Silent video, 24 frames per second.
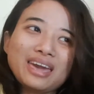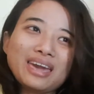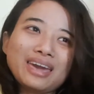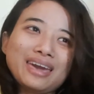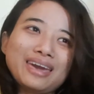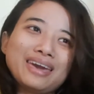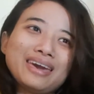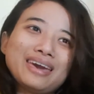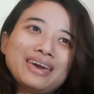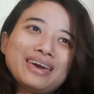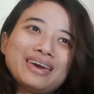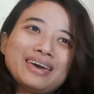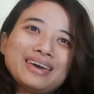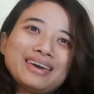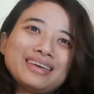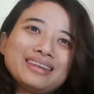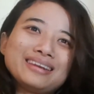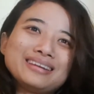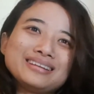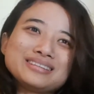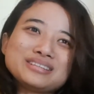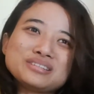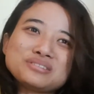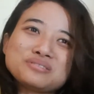
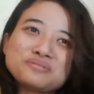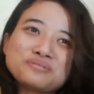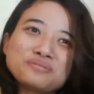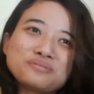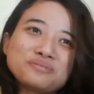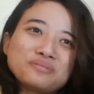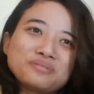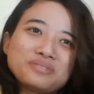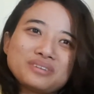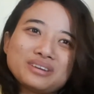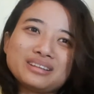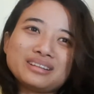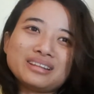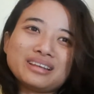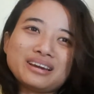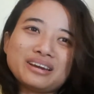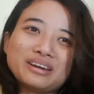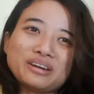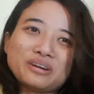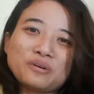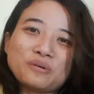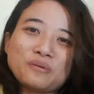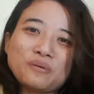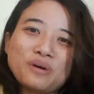and you just feel
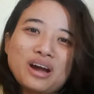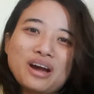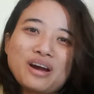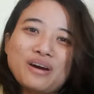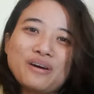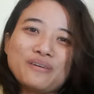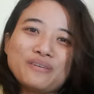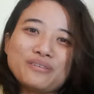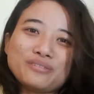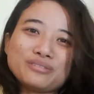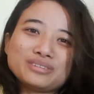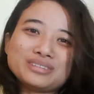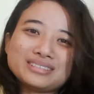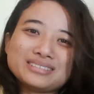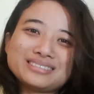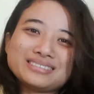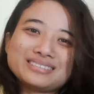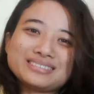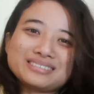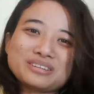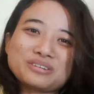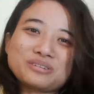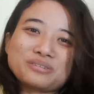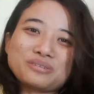like, wow, this
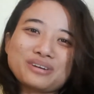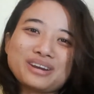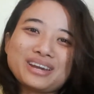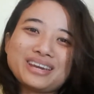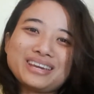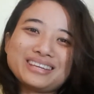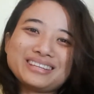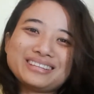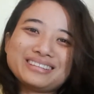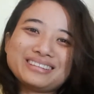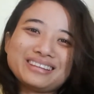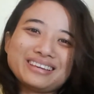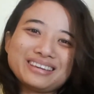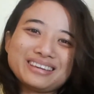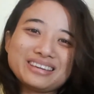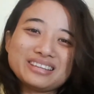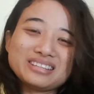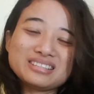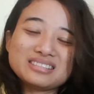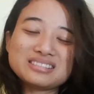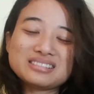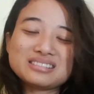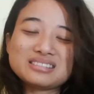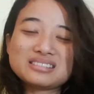is great. Like
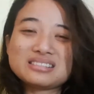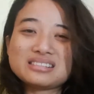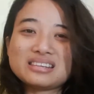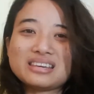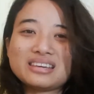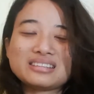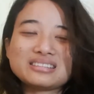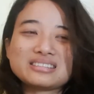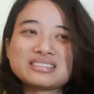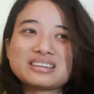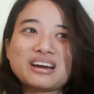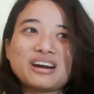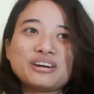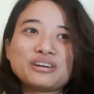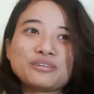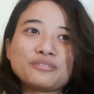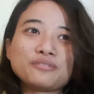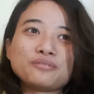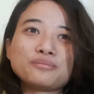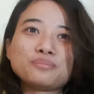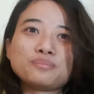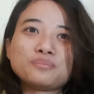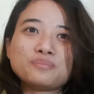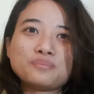it's kind of
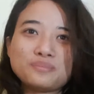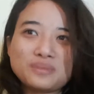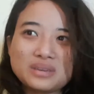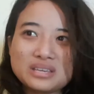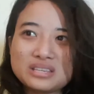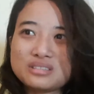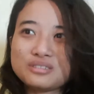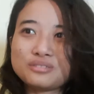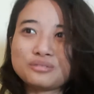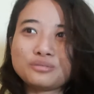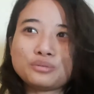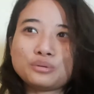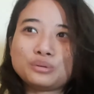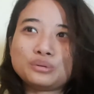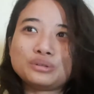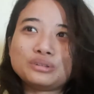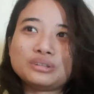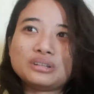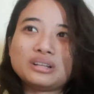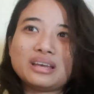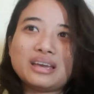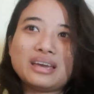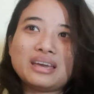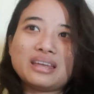
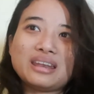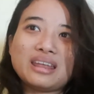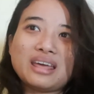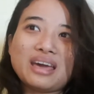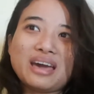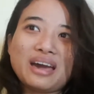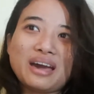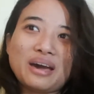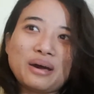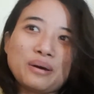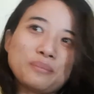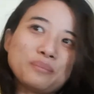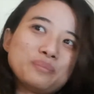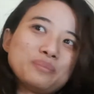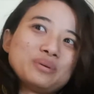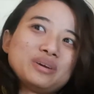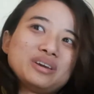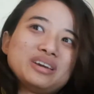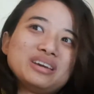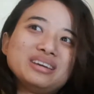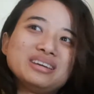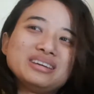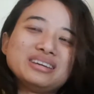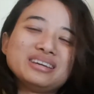peaceful and
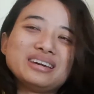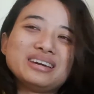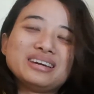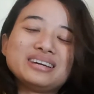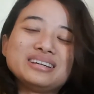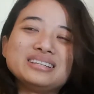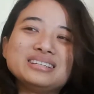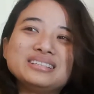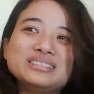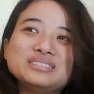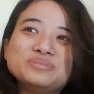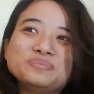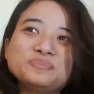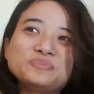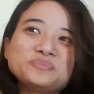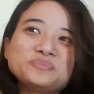happy and